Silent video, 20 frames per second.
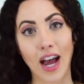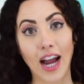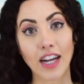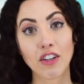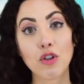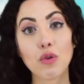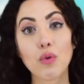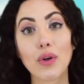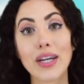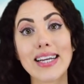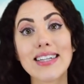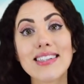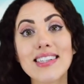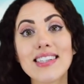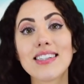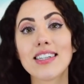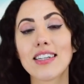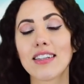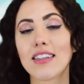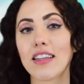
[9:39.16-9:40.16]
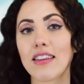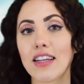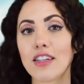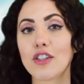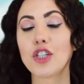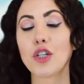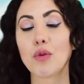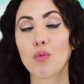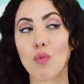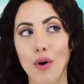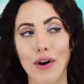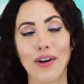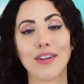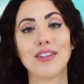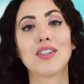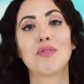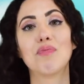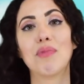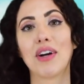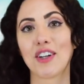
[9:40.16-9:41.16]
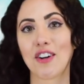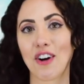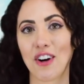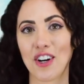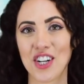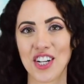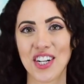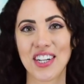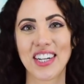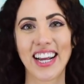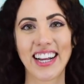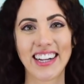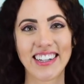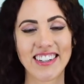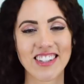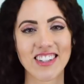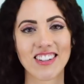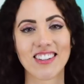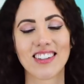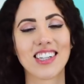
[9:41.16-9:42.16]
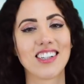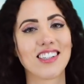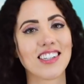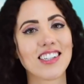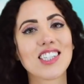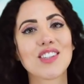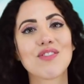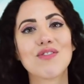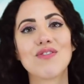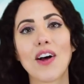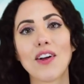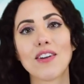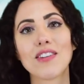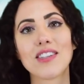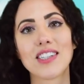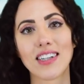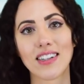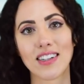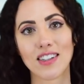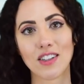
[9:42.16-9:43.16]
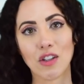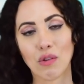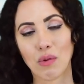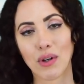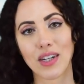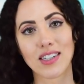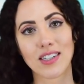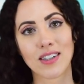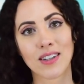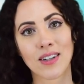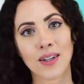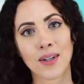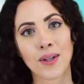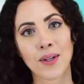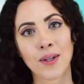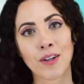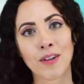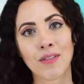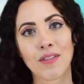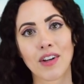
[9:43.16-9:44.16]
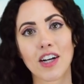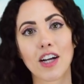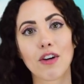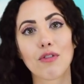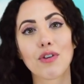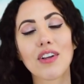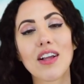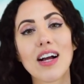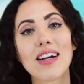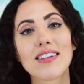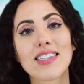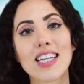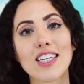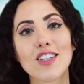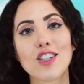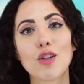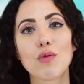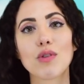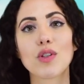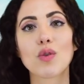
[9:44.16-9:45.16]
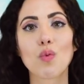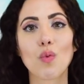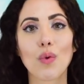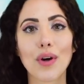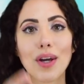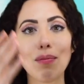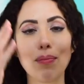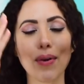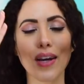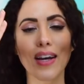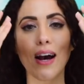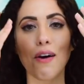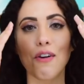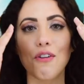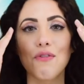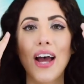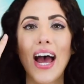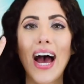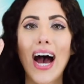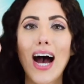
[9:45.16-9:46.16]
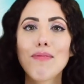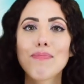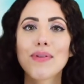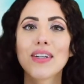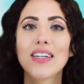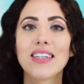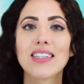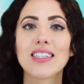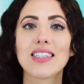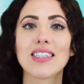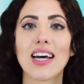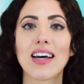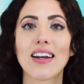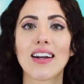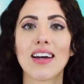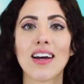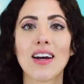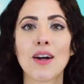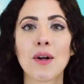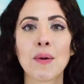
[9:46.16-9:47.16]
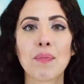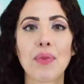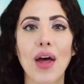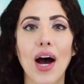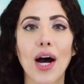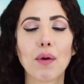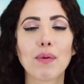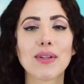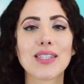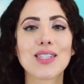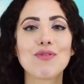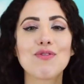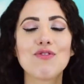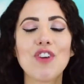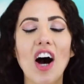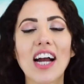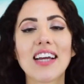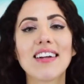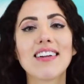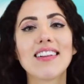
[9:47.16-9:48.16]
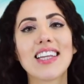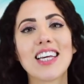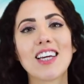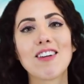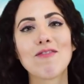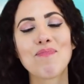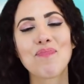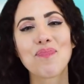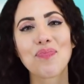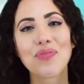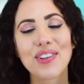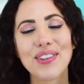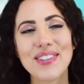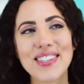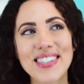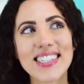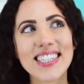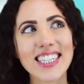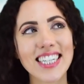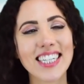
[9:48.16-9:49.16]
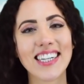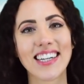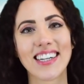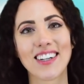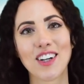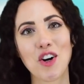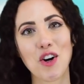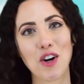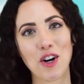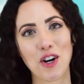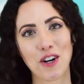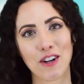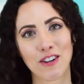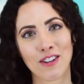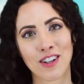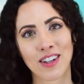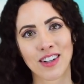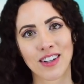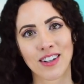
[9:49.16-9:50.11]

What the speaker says: I knew instantly that she was my guardian angel. I just felt it and knew it. And I realized that she was weeping out of happiness that I was finally seeing her.